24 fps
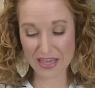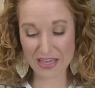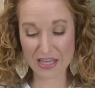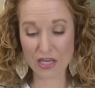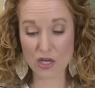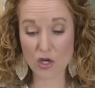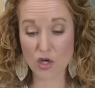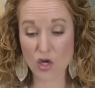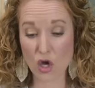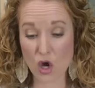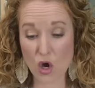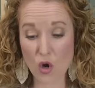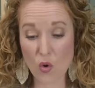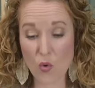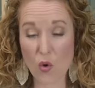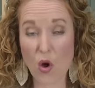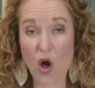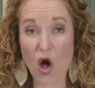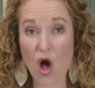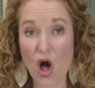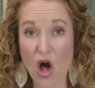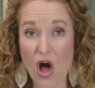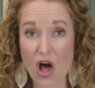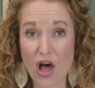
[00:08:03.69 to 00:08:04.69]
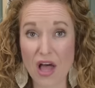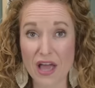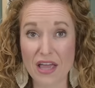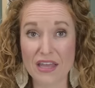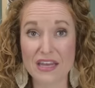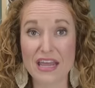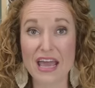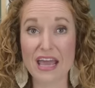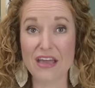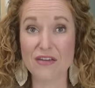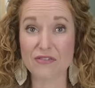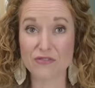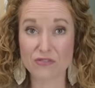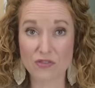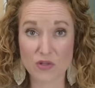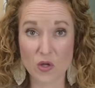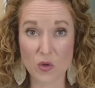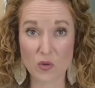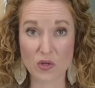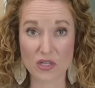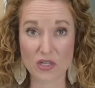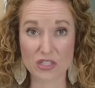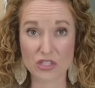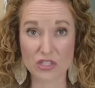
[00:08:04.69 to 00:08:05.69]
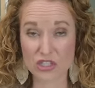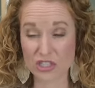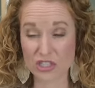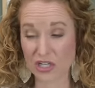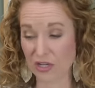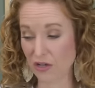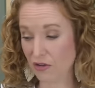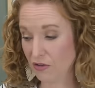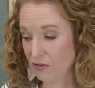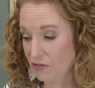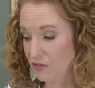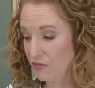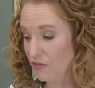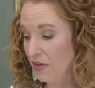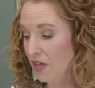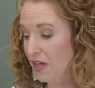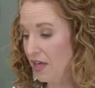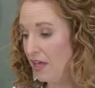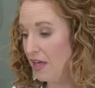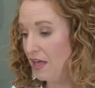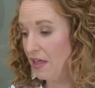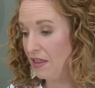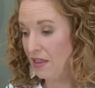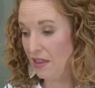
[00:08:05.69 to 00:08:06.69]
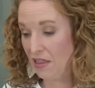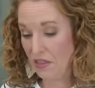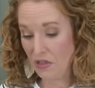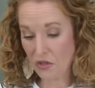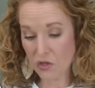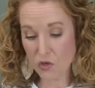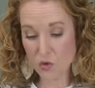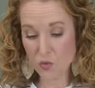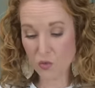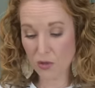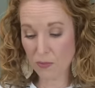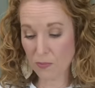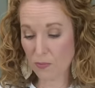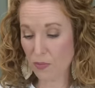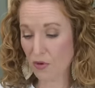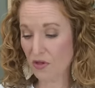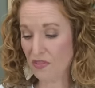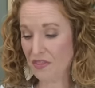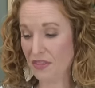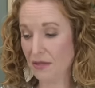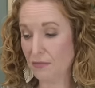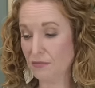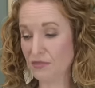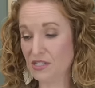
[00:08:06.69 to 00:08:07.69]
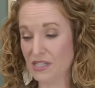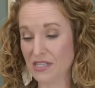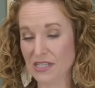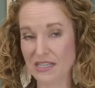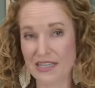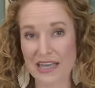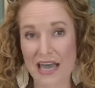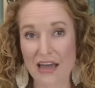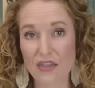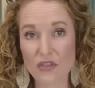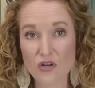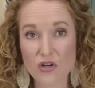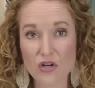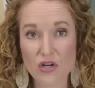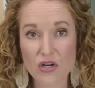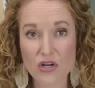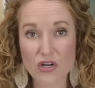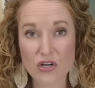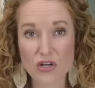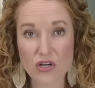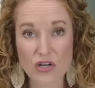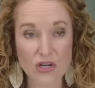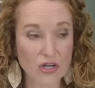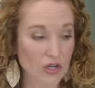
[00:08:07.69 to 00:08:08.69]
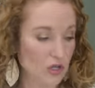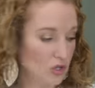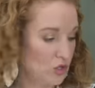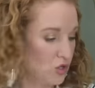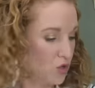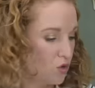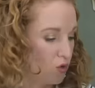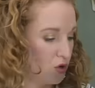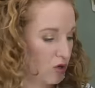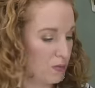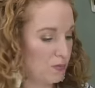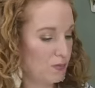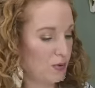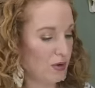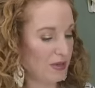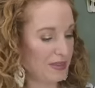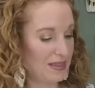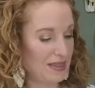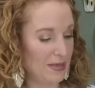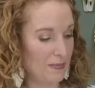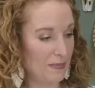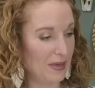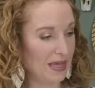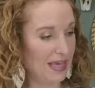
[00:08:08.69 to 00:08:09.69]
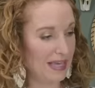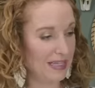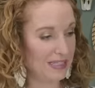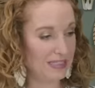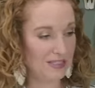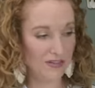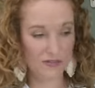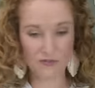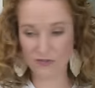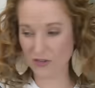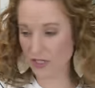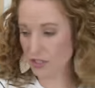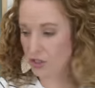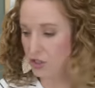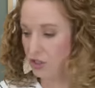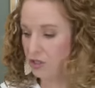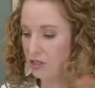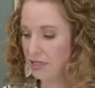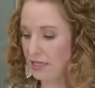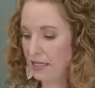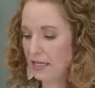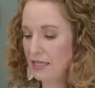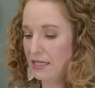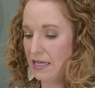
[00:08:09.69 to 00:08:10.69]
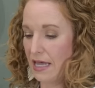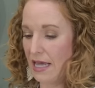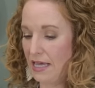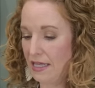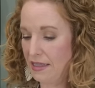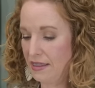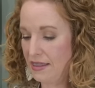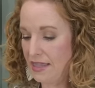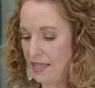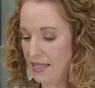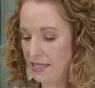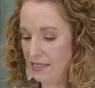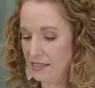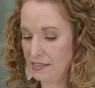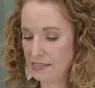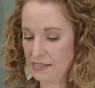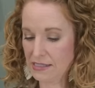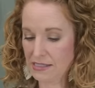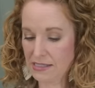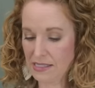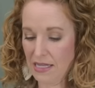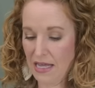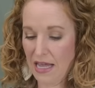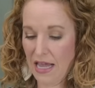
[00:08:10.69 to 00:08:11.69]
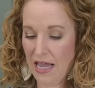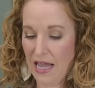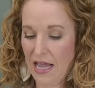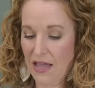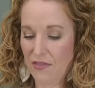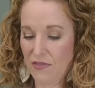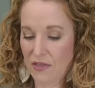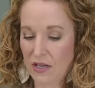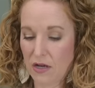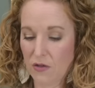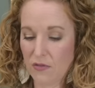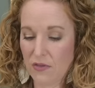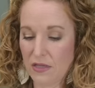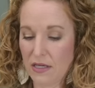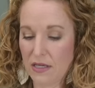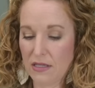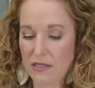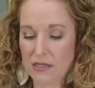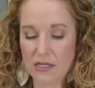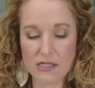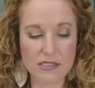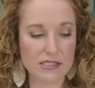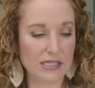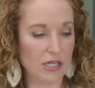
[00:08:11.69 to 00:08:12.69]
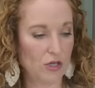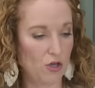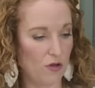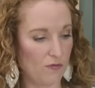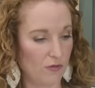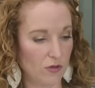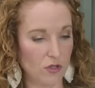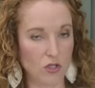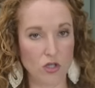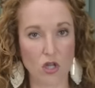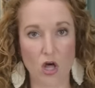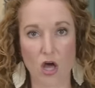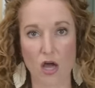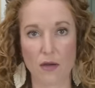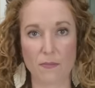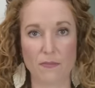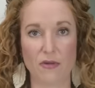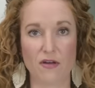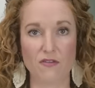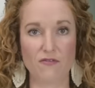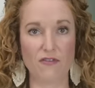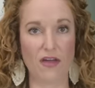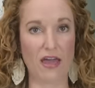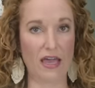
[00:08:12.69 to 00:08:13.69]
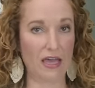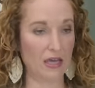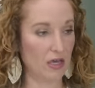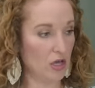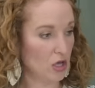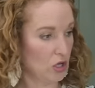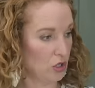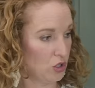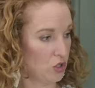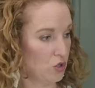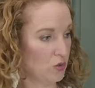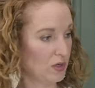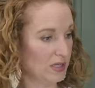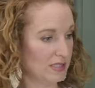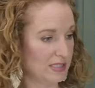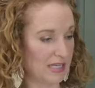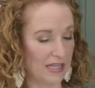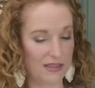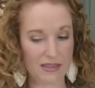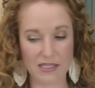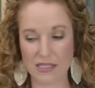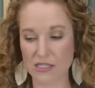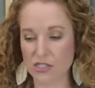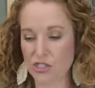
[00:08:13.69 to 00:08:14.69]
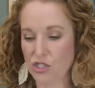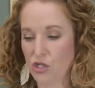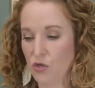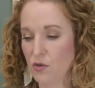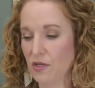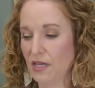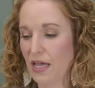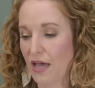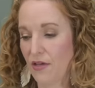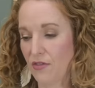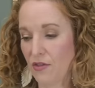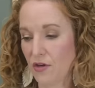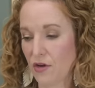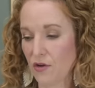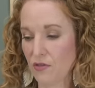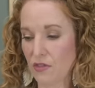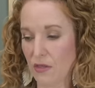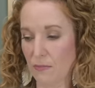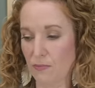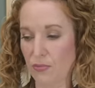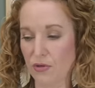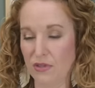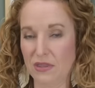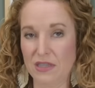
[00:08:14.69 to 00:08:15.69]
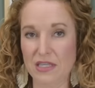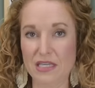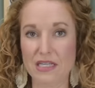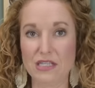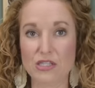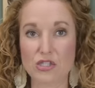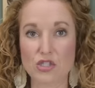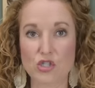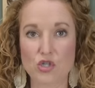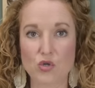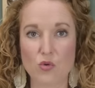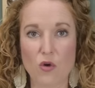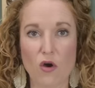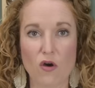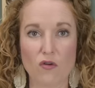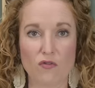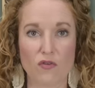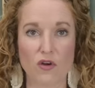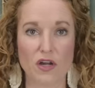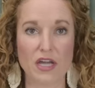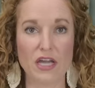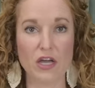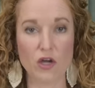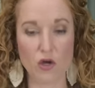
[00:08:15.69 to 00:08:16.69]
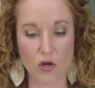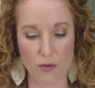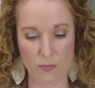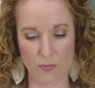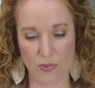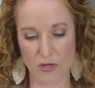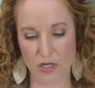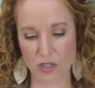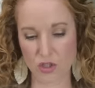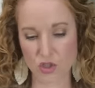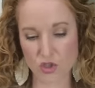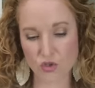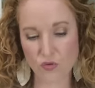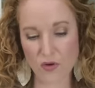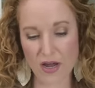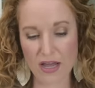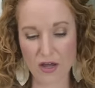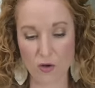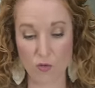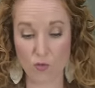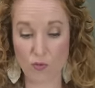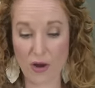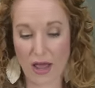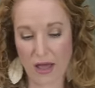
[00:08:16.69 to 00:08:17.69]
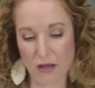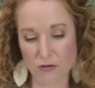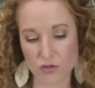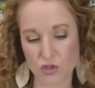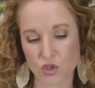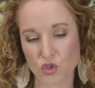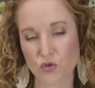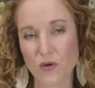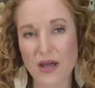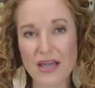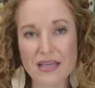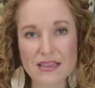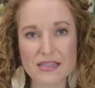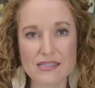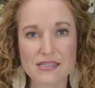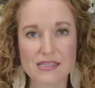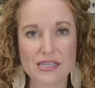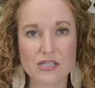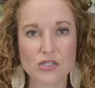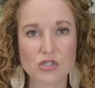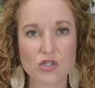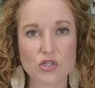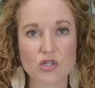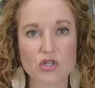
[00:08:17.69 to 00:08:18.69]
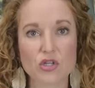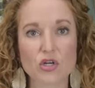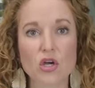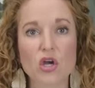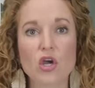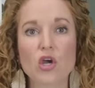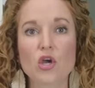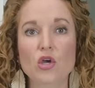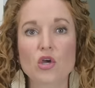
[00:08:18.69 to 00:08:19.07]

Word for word: they can go on a floating shelf. You can put them together you could put them individually like this, and then on the, let's say you have a long buffet, you could set these two together, then put these two over here and put a tray, a round tray in the center.